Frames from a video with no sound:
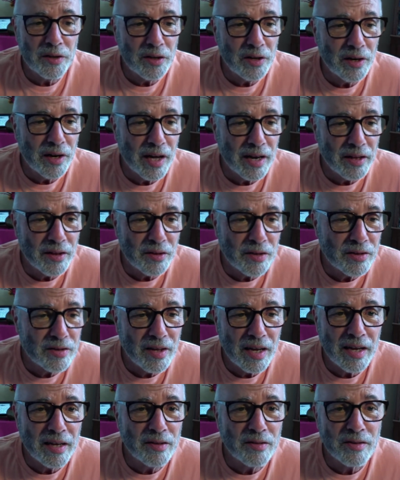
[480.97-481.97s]
the United
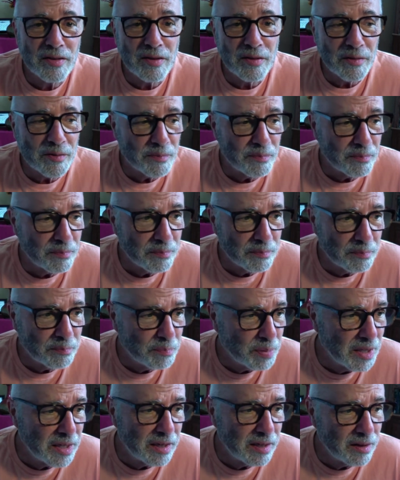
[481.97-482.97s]
States to
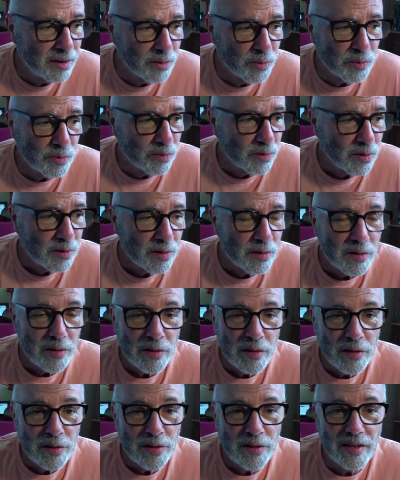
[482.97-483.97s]
be
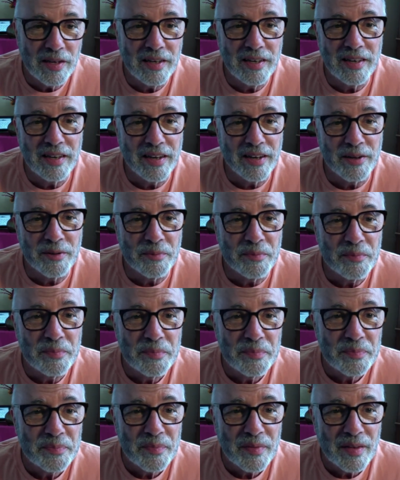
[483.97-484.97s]
the
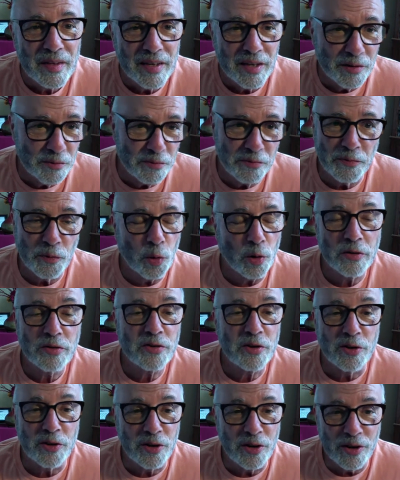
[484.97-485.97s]

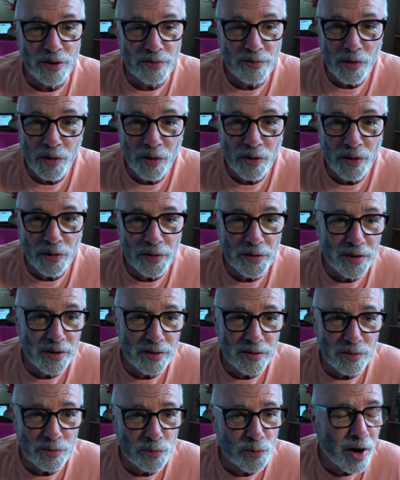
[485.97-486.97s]
enforcer of all that
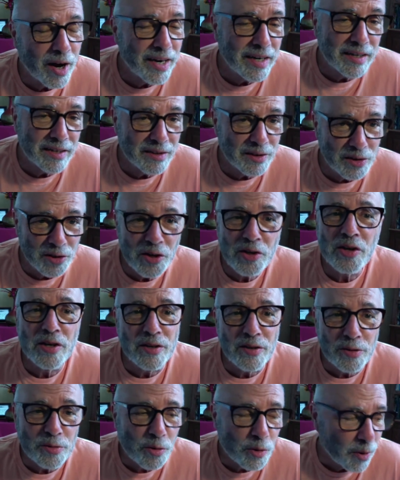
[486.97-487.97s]
is right and
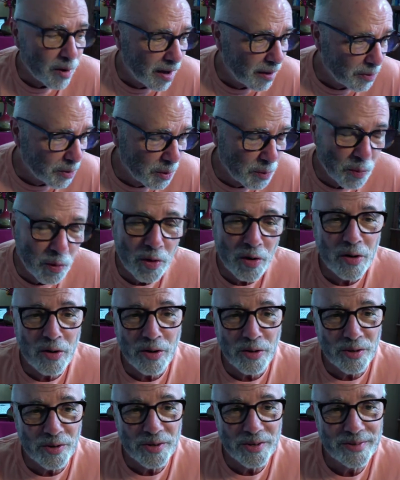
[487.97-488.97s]
good throughout the
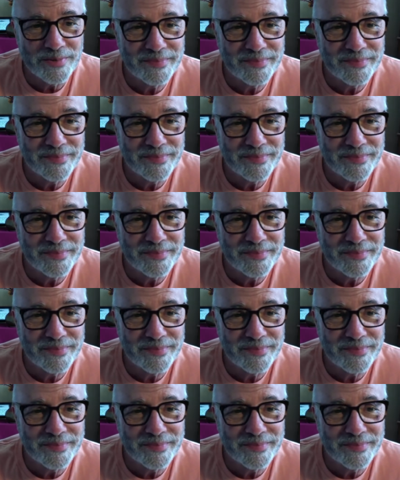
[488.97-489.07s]
world.